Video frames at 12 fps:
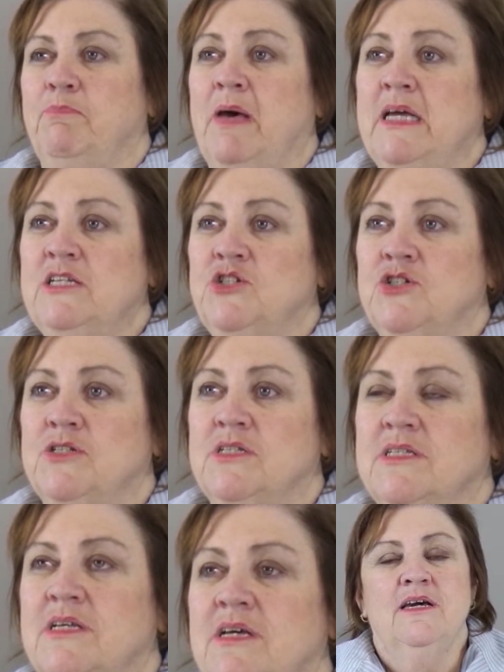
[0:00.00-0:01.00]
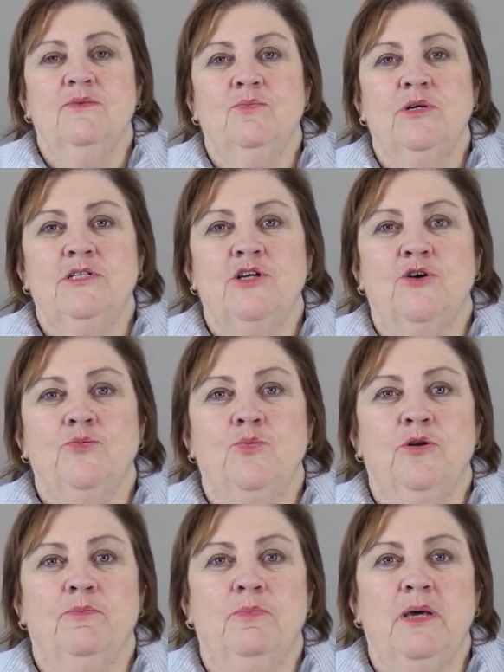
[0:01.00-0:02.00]
patients, and we don't
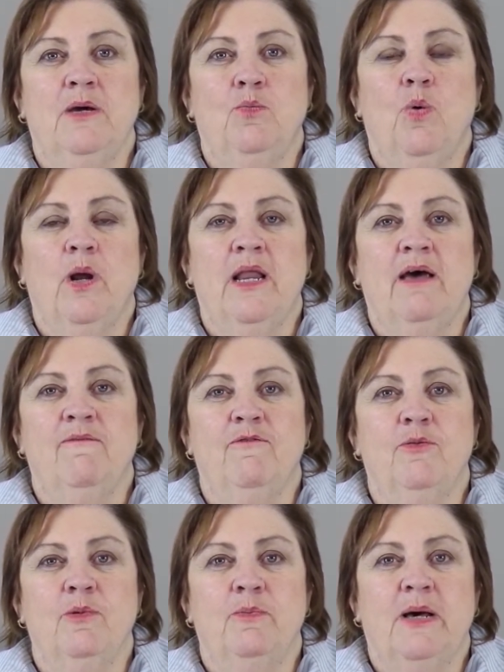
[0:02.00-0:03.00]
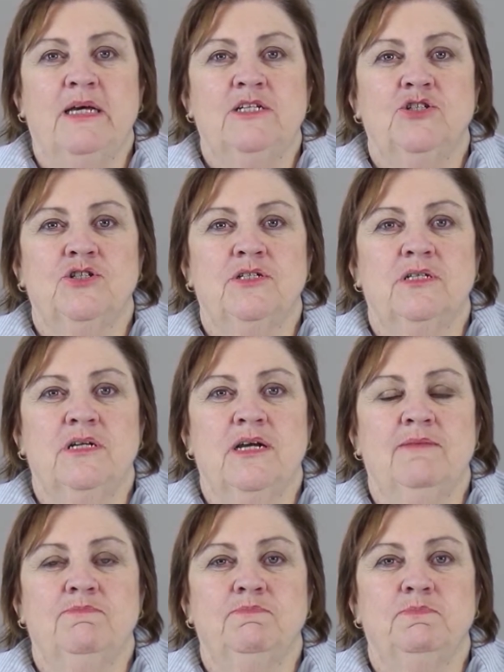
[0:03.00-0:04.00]
want to pick one up from a patient
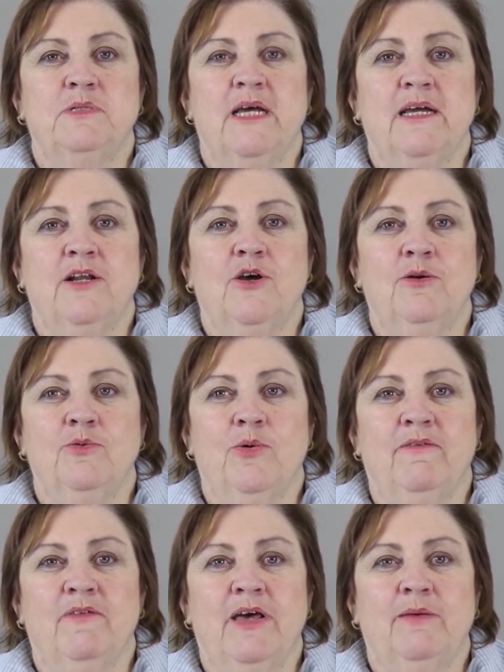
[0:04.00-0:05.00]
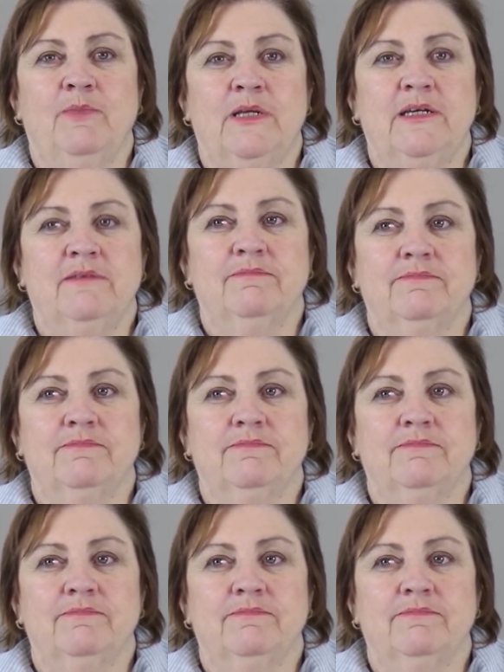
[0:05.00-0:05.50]
and take it home to our family.